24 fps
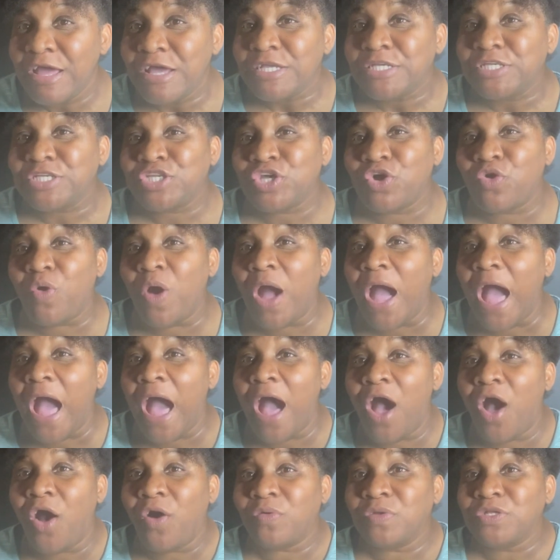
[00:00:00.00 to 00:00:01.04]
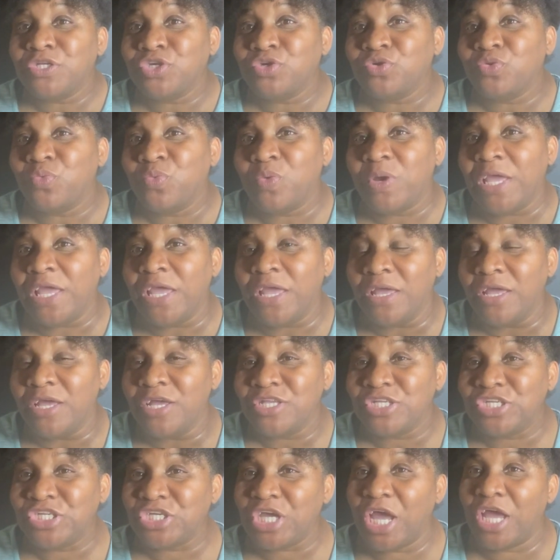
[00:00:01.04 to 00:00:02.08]
So how do we
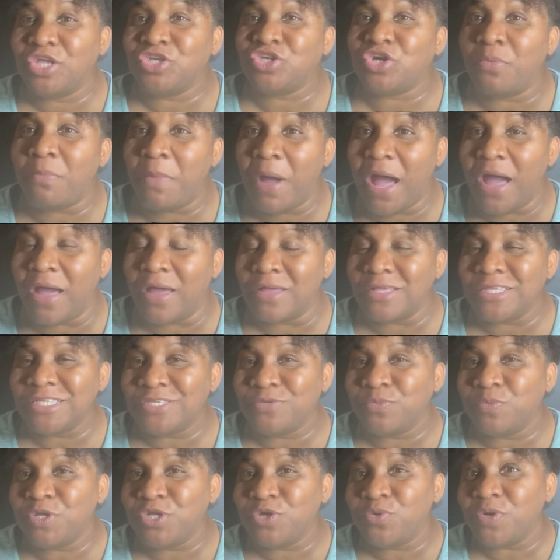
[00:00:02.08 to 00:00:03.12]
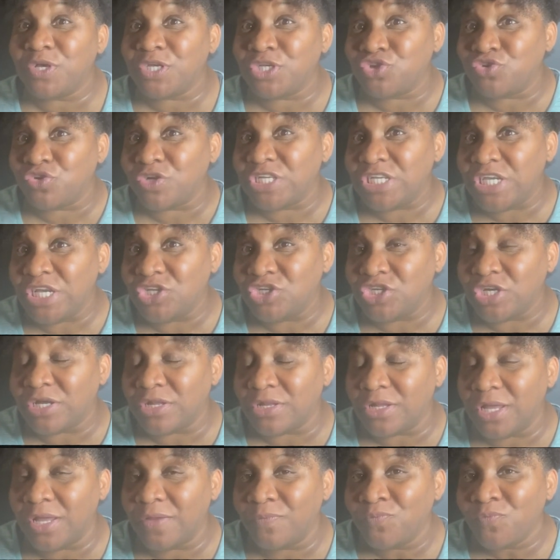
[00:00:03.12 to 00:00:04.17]
change our minds? We do it
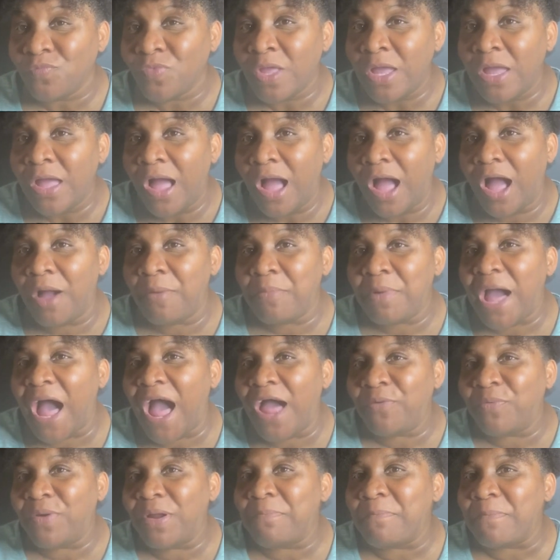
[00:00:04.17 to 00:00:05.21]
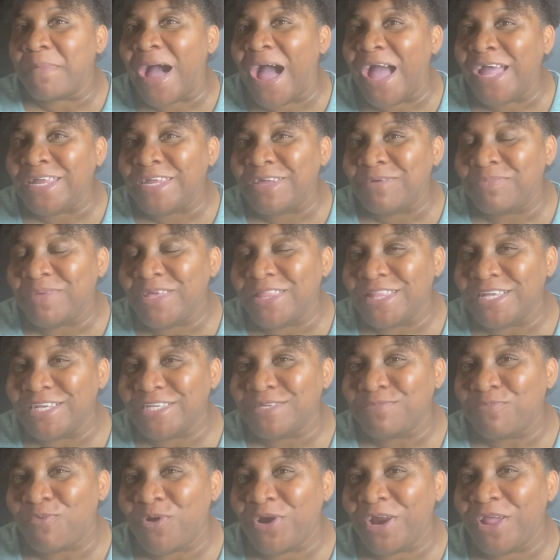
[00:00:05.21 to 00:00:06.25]
strategically. God reminded me
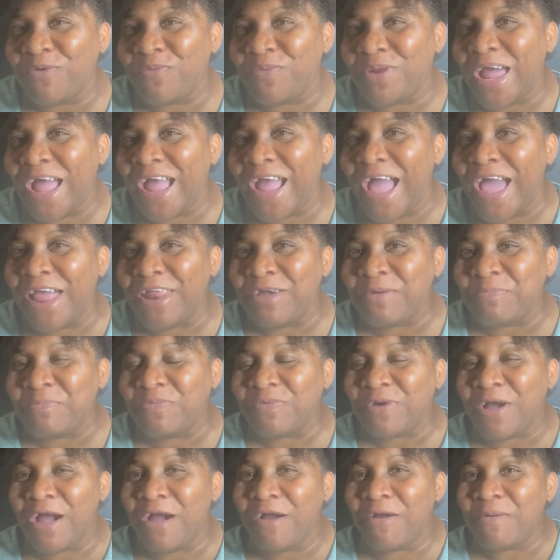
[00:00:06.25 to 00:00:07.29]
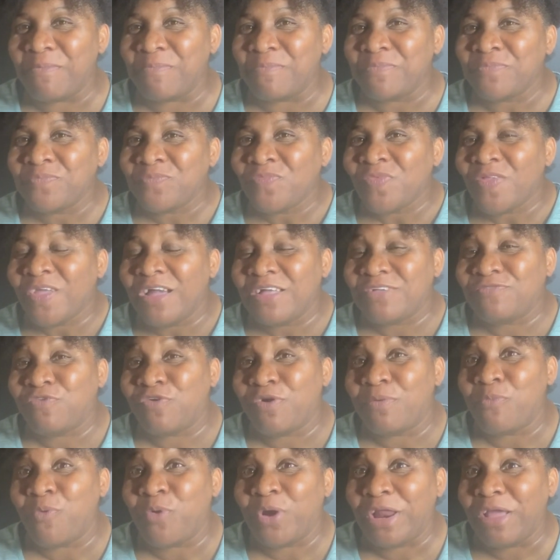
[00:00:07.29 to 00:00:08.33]
this morning when I got up
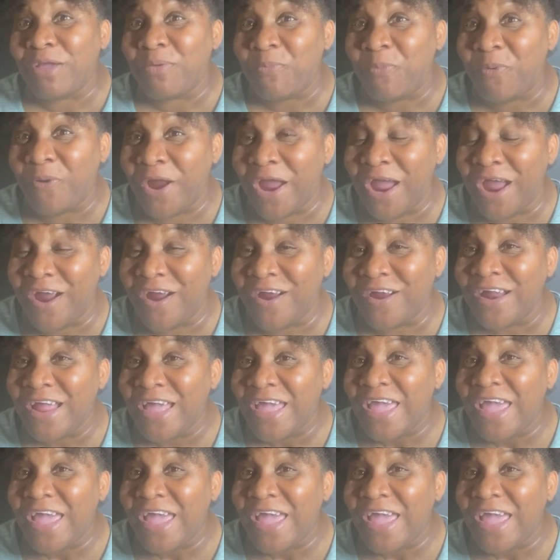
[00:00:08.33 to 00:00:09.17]
for morning prayer.